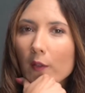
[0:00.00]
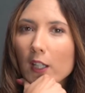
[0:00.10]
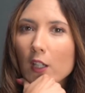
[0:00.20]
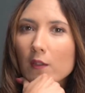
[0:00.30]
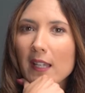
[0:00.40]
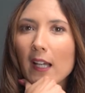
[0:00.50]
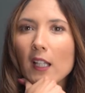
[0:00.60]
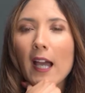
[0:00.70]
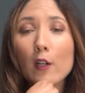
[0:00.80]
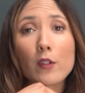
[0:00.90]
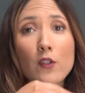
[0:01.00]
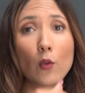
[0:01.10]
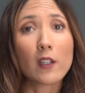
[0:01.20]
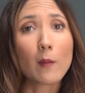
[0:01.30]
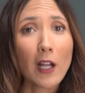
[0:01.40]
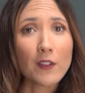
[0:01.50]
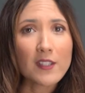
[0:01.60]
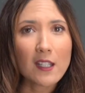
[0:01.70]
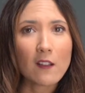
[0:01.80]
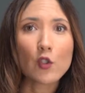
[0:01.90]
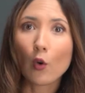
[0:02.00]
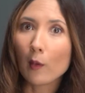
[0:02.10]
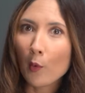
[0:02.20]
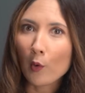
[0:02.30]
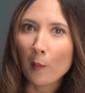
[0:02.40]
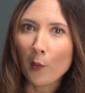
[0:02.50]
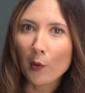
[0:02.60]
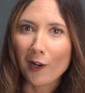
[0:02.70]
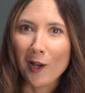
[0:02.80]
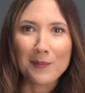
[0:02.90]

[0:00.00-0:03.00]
Rock Hotel had a resort in the Maldives or Bora Bora,